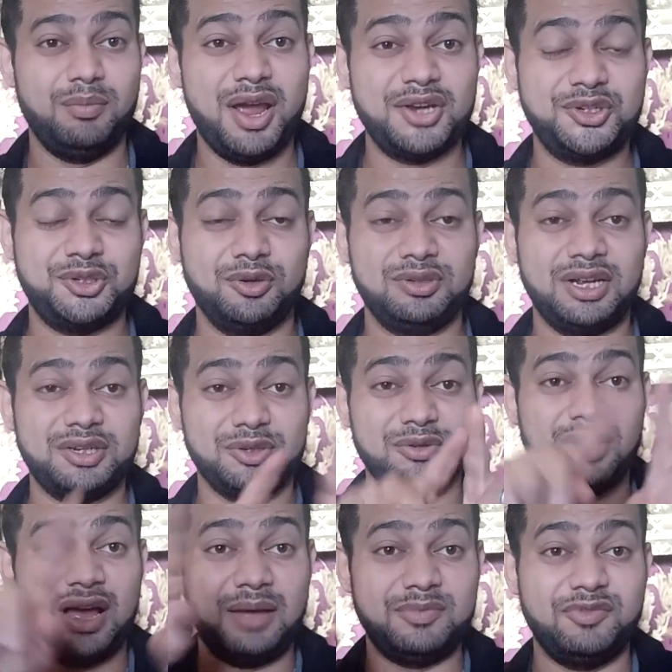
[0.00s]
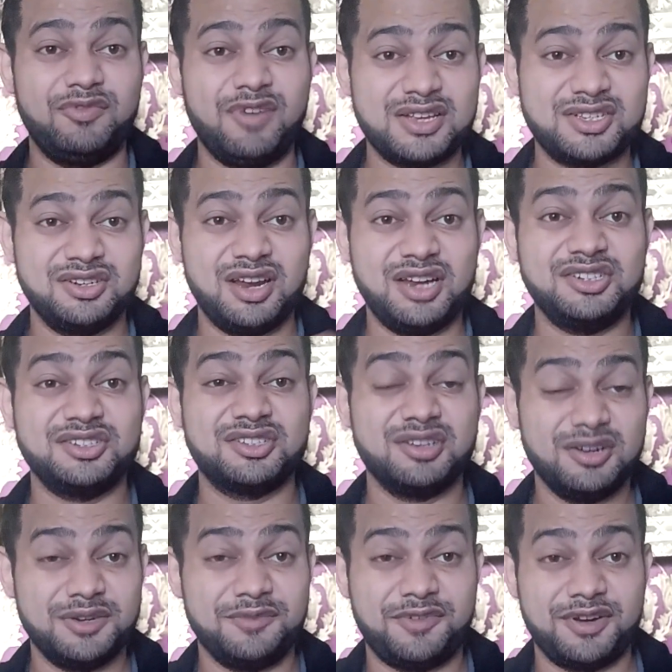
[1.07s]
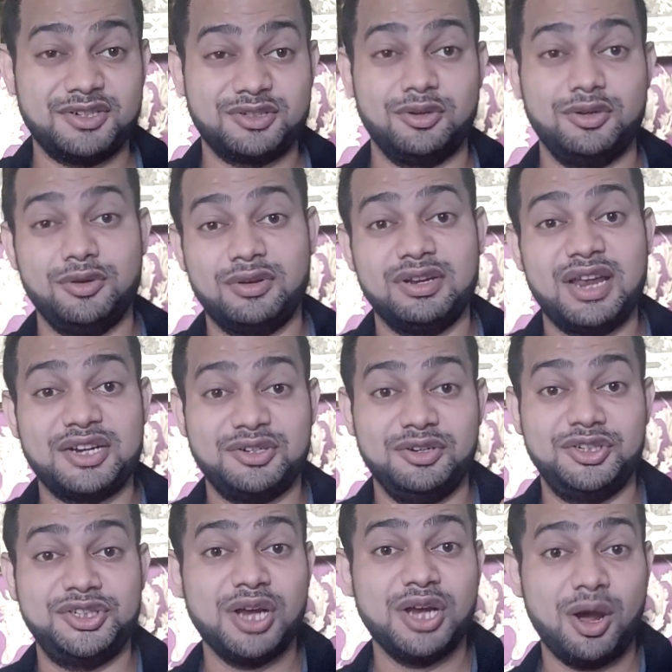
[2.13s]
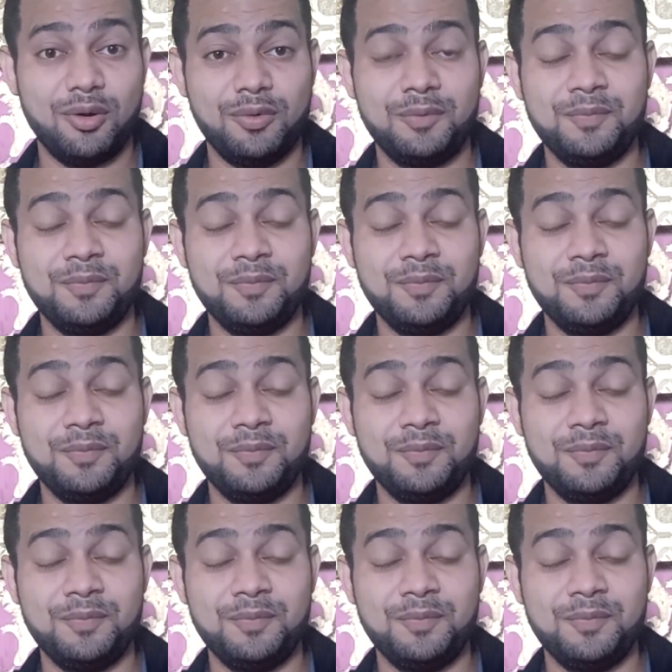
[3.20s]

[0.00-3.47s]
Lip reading: sure that you have the vaccination certificate so you can actually show